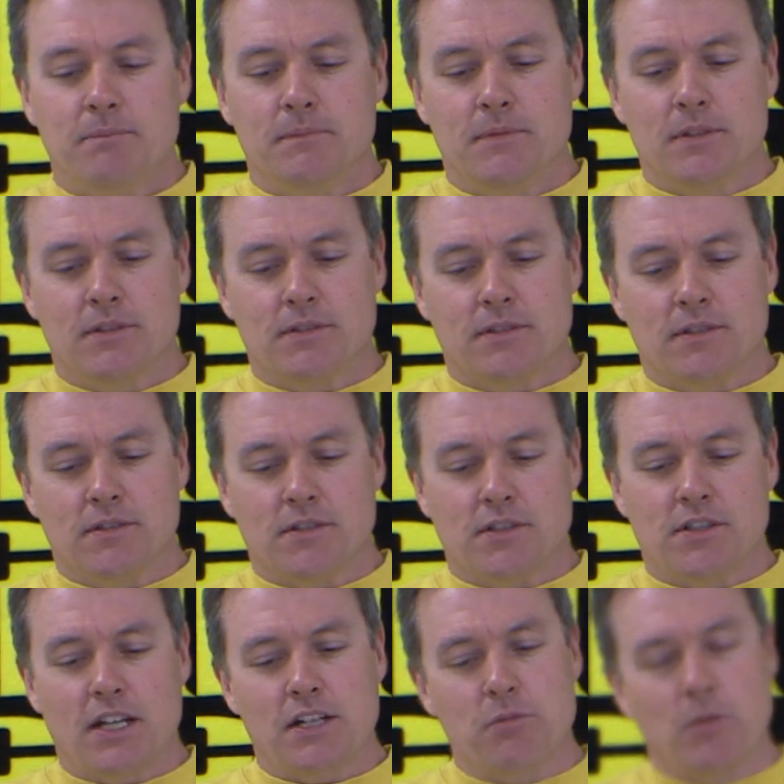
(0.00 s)
There's a
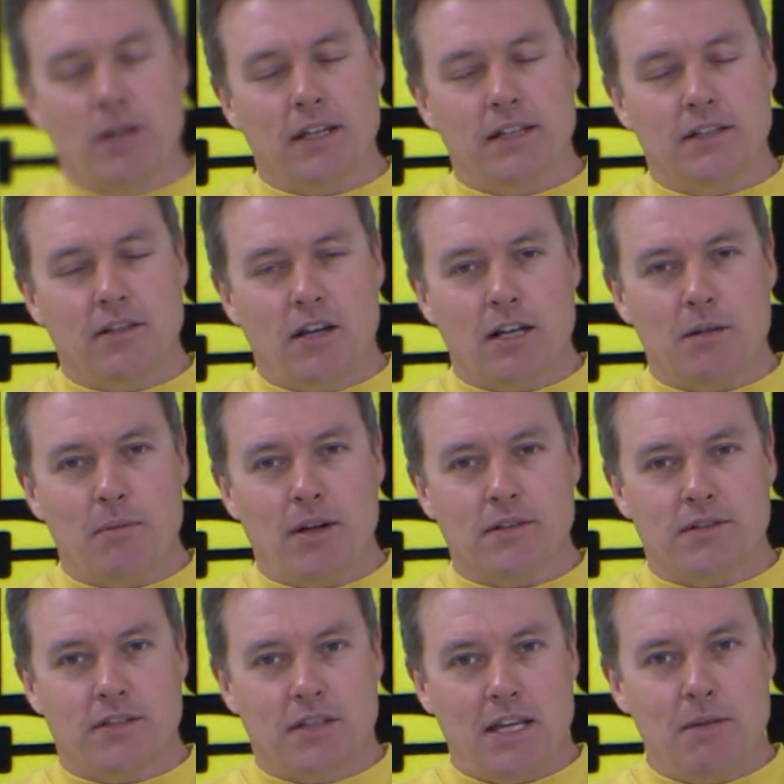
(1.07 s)
section where I'm going to talk
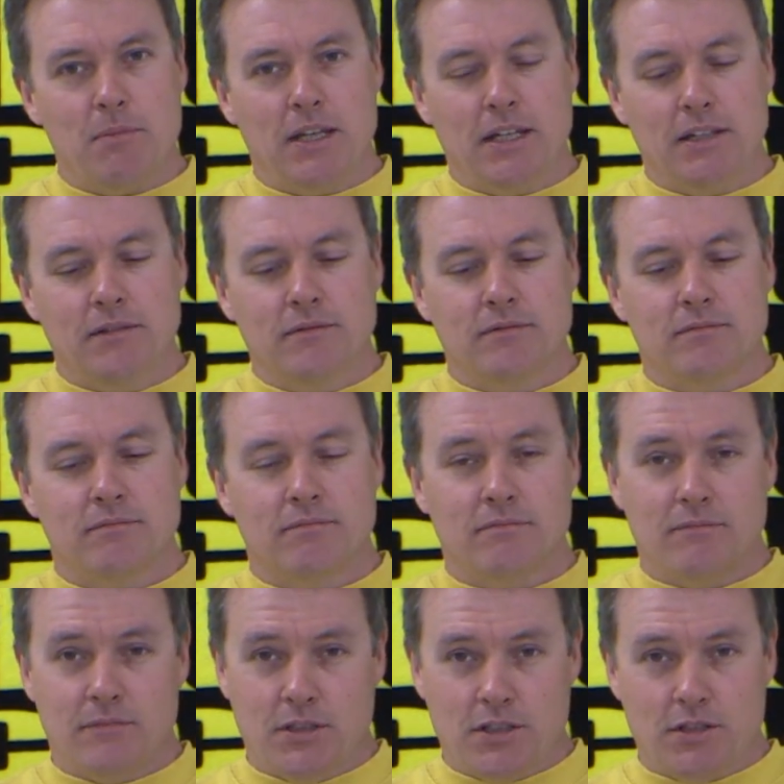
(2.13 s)
about skimming,
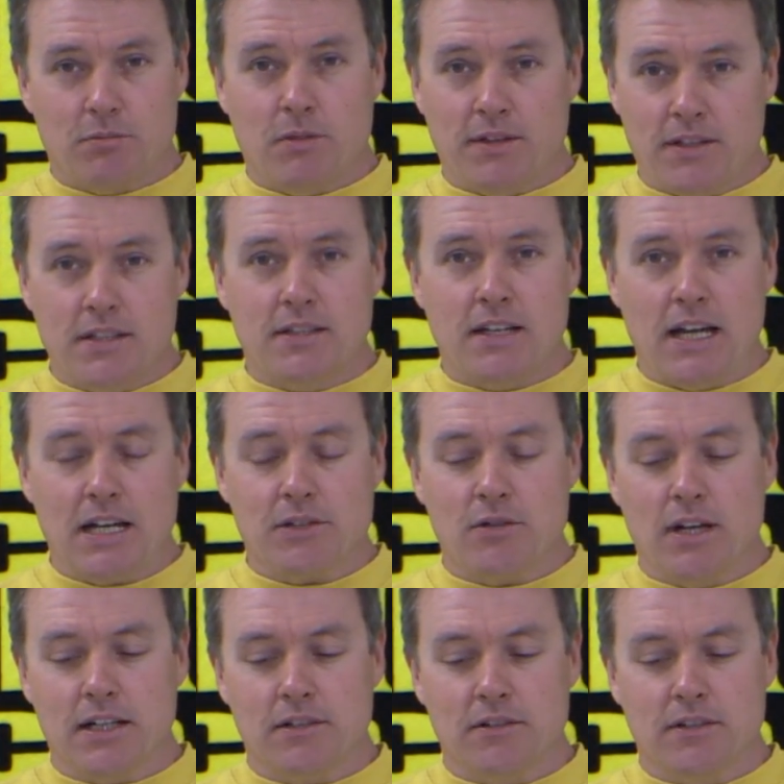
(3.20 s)
which is what this
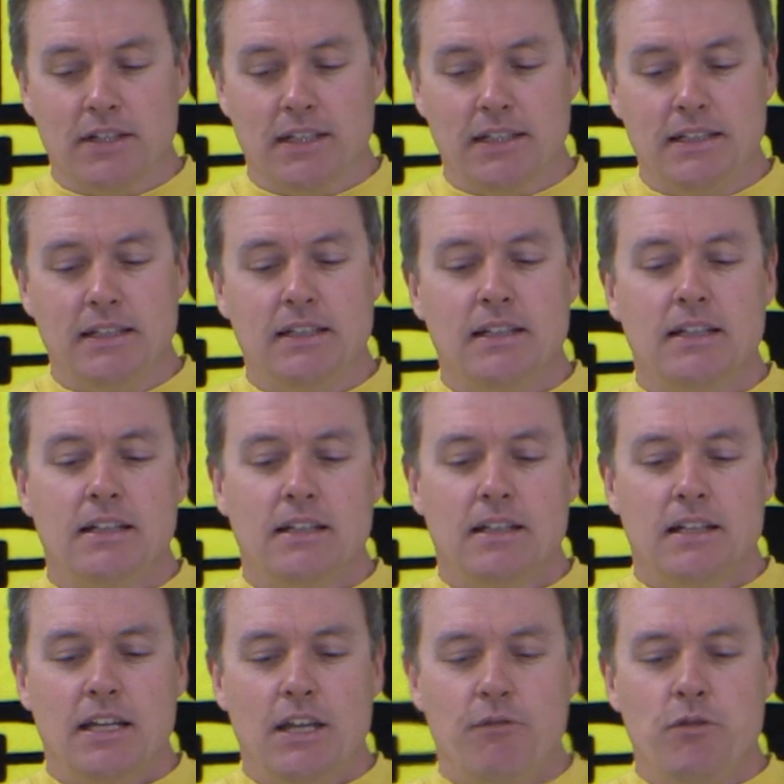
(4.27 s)
contractor did.
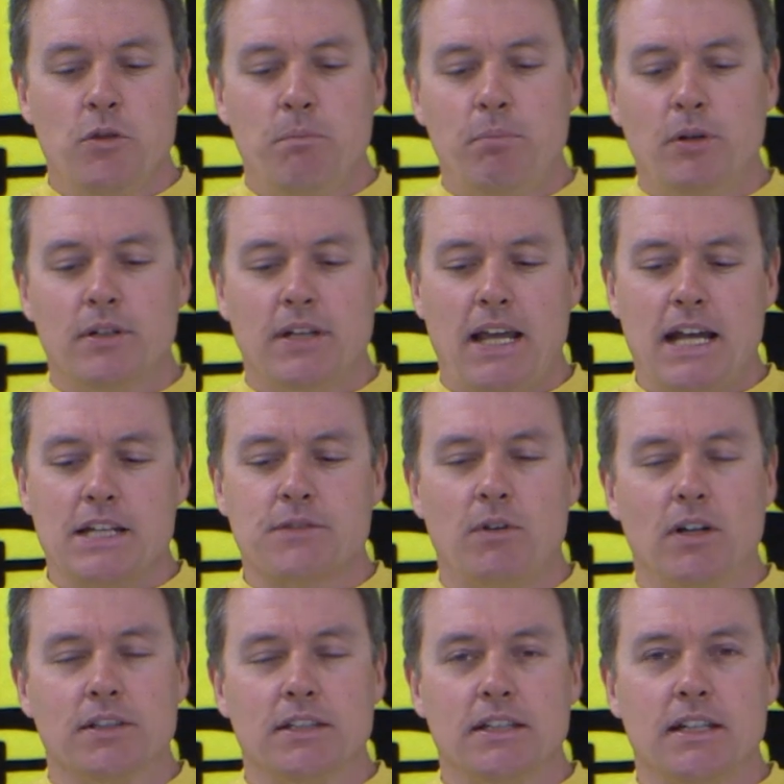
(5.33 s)
If you put
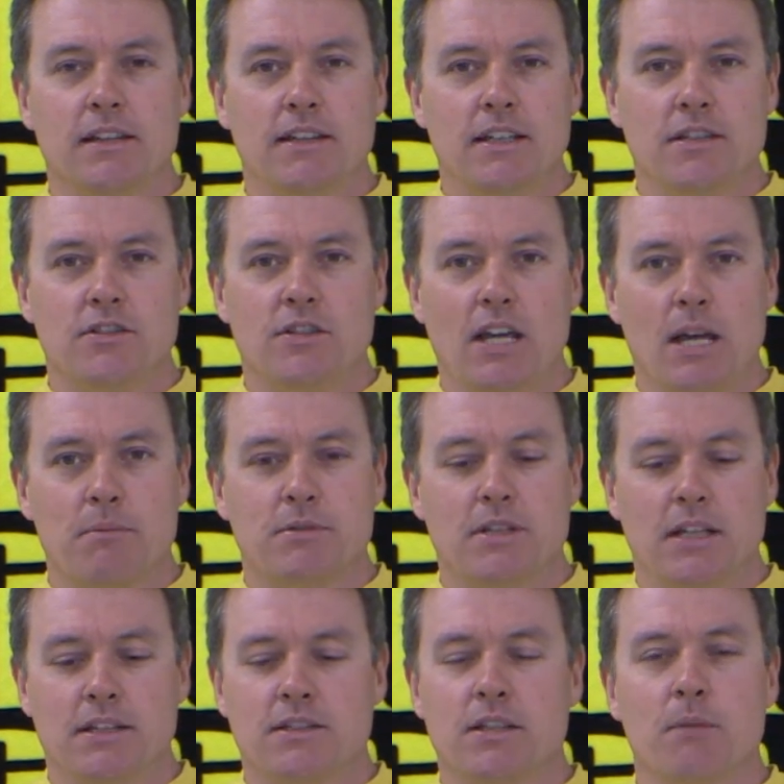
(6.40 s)
asphalt in at these depths,
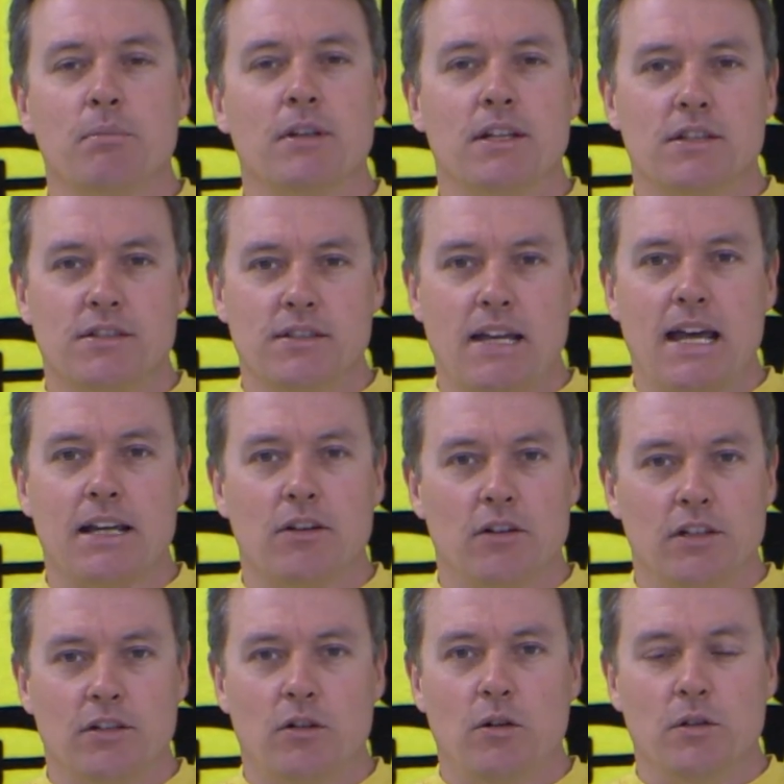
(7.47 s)
it simply is not
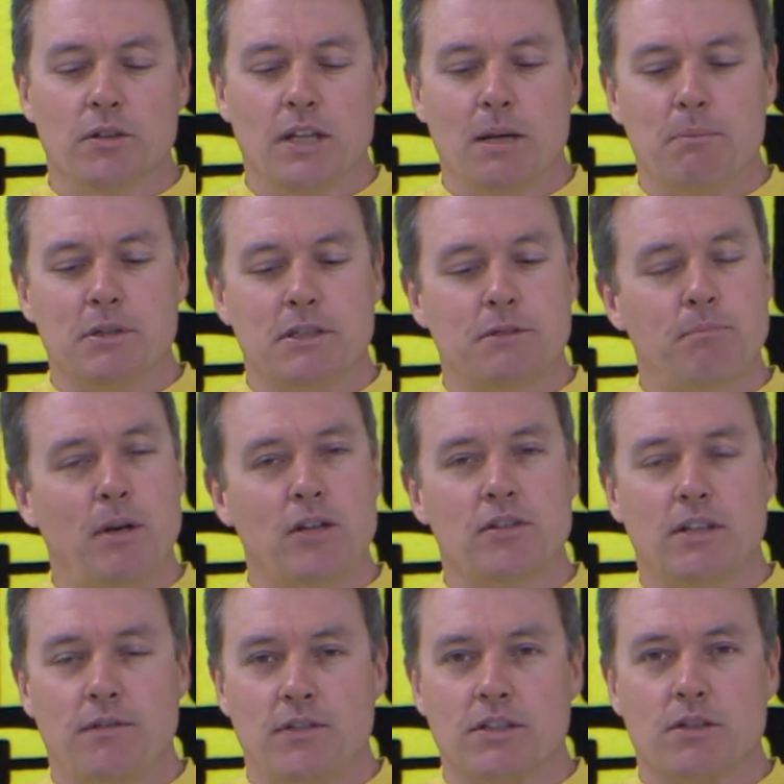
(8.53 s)
going to hold up,
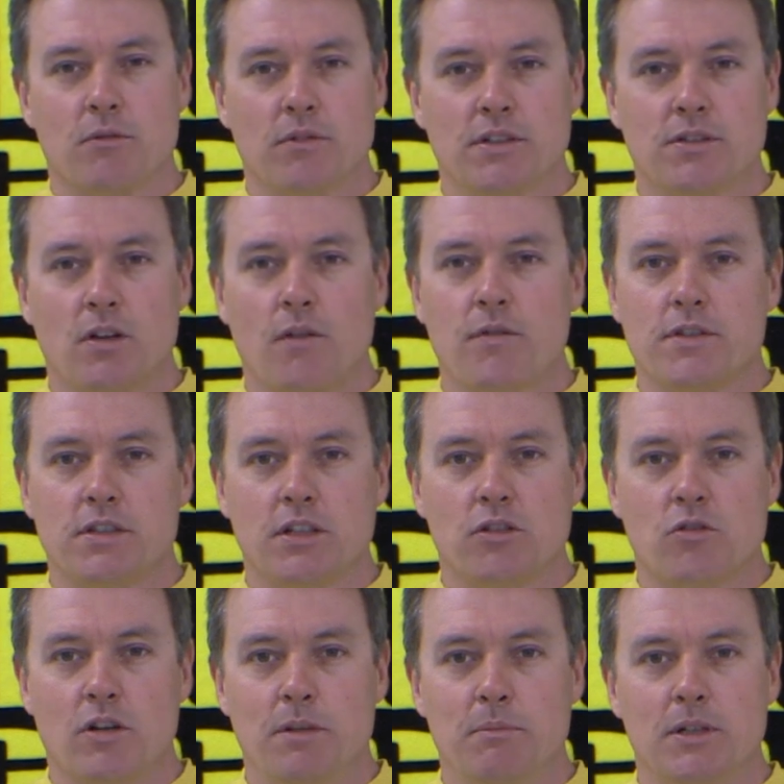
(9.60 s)
especially if it's a resurfacing
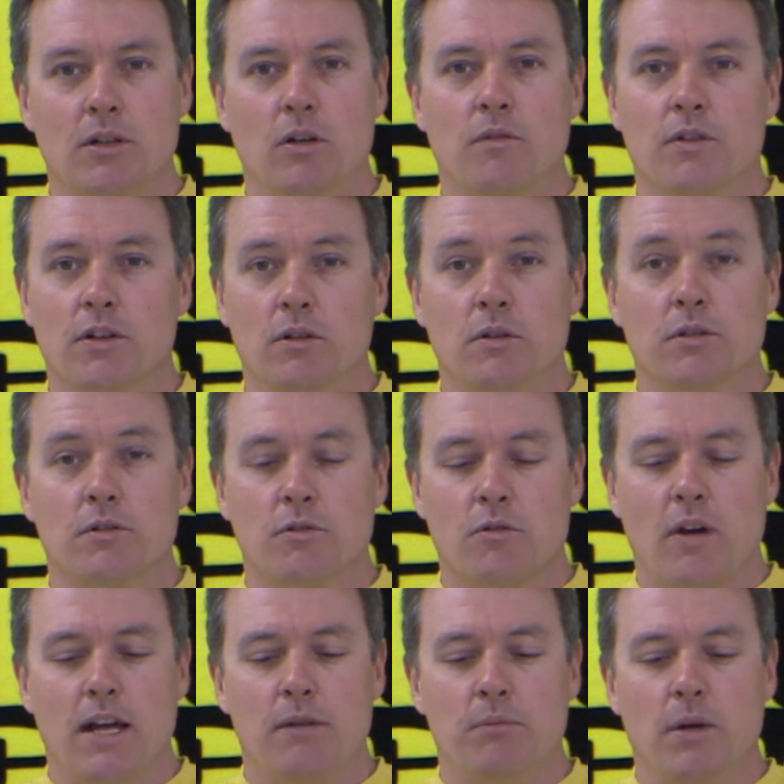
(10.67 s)
treatment over an older
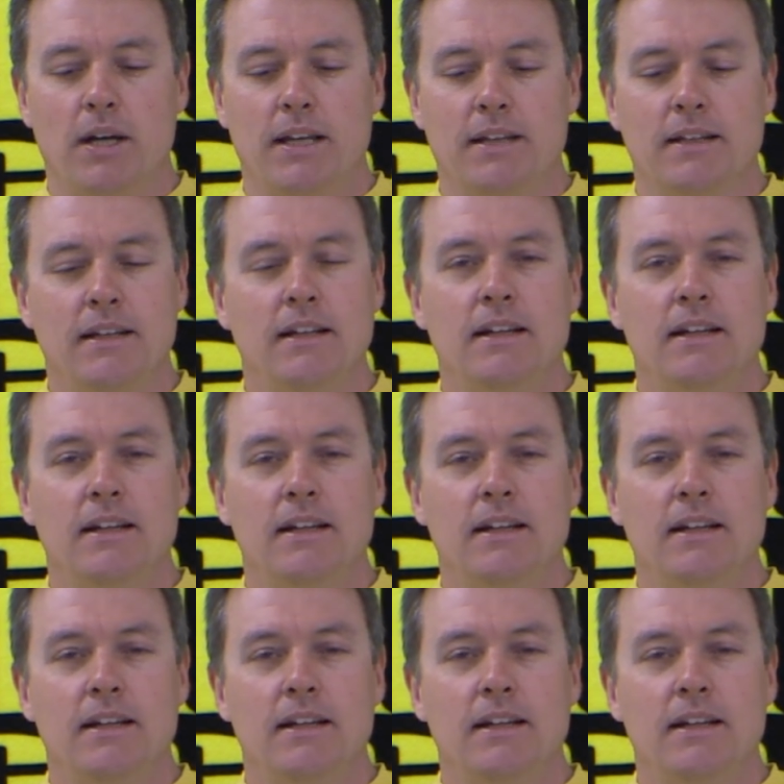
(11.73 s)
driveway.